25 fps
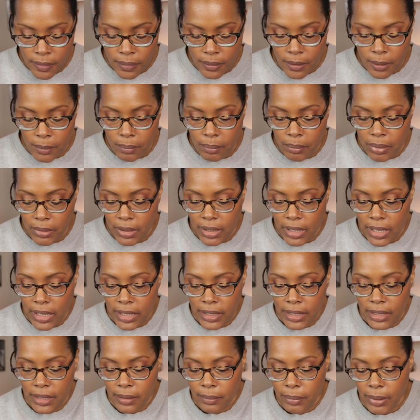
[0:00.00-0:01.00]
the
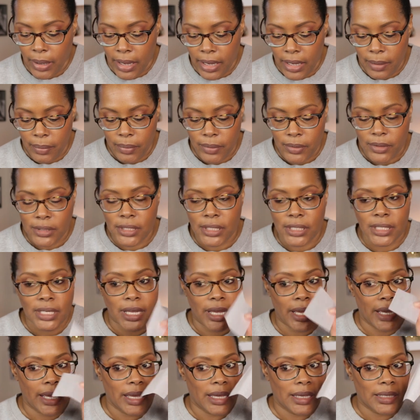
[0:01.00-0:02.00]
blotting paper
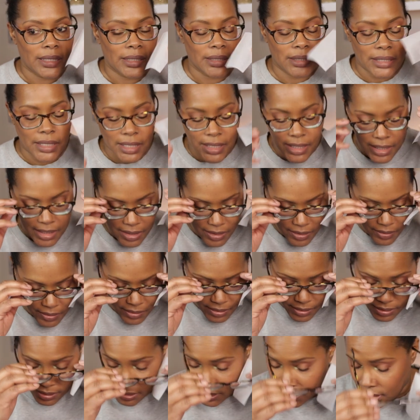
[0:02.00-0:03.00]
test here
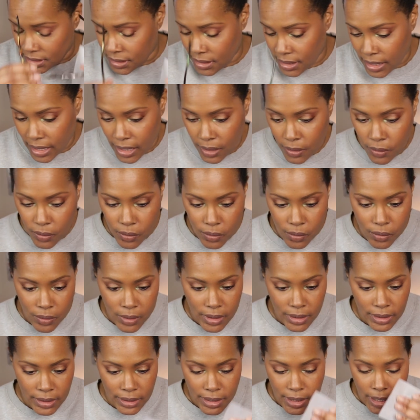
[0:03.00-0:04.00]
to see how
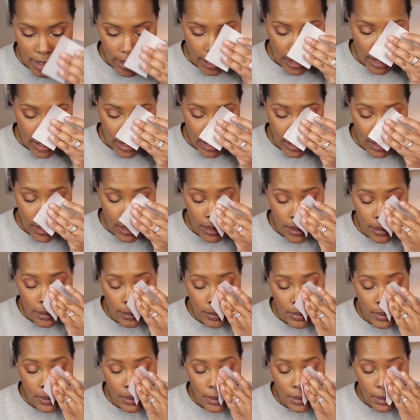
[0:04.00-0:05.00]
oily I
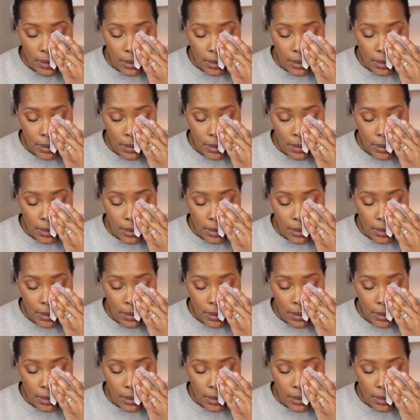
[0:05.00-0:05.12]
am.